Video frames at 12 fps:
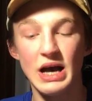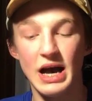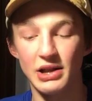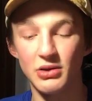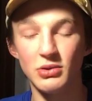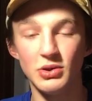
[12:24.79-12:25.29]

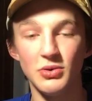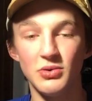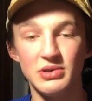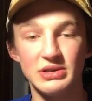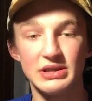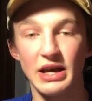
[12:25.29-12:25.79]
and you
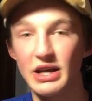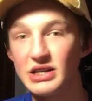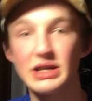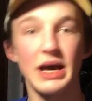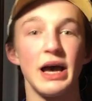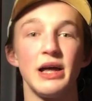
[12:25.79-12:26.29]
lose, say,
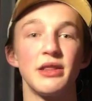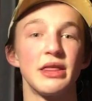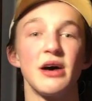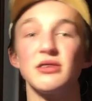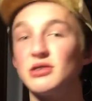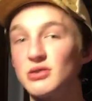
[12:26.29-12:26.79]
$10,000,
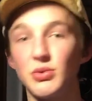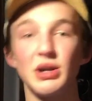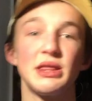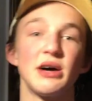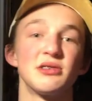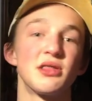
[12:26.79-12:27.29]

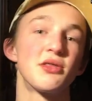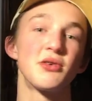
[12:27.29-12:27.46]
$20,000,